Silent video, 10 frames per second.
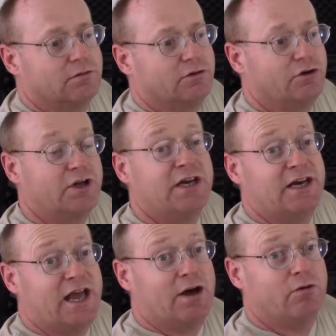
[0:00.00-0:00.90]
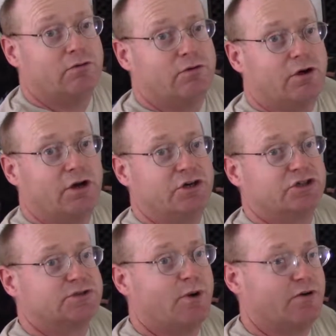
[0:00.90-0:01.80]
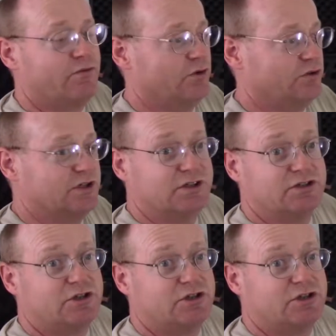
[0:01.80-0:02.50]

you're in and out on your smartphone and